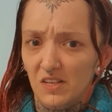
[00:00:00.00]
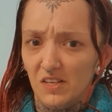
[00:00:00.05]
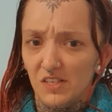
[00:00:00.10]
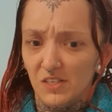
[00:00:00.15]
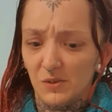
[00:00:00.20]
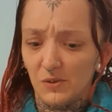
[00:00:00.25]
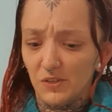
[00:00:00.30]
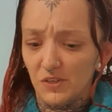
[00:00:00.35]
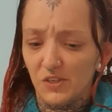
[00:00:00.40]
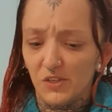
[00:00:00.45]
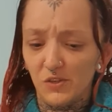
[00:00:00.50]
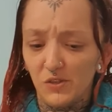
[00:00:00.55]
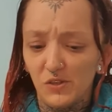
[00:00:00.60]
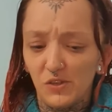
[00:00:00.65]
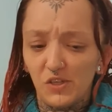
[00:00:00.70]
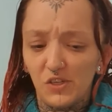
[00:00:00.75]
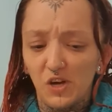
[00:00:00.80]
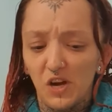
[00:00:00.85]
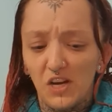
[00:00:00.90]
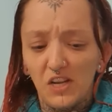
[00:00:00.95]
So I just use
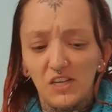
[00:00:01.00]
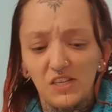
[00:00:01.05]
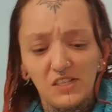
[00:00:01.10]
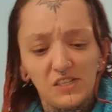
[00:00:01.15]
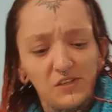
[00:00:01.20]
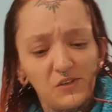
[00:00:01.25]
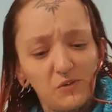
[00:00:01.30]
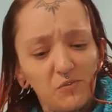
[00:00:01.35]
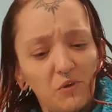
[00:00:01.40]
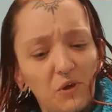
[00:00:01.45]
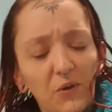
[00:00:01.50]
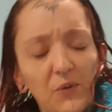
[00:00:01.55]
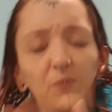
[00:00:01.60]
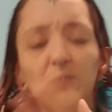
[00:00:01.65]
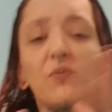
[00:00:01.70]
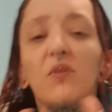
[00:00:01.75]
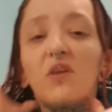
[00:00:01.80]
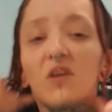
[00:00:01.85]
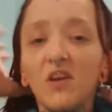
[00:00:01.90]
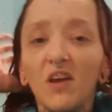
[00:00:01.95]
the tiniest little bit.
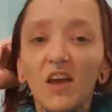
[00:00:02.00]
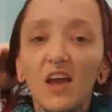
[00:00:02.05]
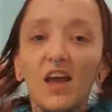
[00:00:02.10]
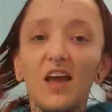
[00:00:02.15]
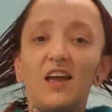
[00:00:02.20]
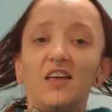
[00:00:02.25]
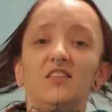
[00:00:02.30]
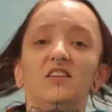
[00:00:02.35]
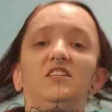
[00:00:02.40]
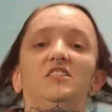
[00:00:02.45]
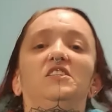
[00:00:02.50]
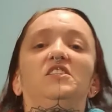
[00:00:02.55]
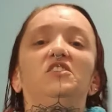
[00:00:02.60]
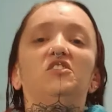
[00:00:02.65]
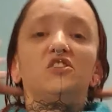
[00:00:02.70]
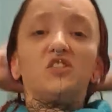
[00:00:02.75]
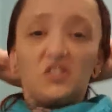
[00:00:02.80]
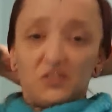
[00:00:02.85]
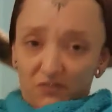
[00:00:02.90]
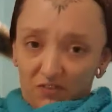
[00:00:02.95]
And this is
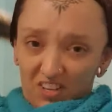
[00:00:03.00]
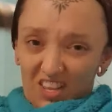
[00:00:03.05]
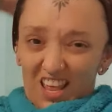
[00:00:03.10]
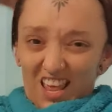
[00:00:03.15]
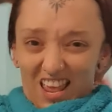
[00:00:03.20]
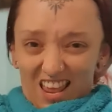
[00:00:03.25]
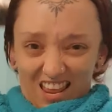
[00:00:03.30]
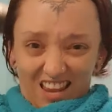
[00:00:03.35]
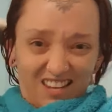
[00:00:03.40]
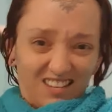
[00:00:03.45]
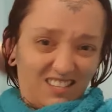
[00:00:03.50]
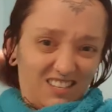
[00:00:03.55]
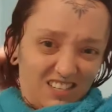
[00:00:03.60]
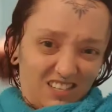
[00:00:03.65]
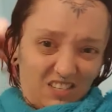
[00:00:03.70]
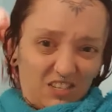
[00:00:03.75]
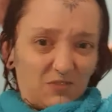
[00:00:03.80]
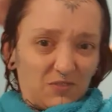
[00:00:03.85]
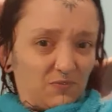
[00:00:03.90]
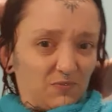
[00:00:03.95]
just for the
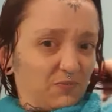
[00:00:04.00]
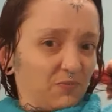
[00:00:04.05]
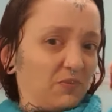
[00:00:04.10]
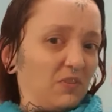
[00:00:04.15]
ends.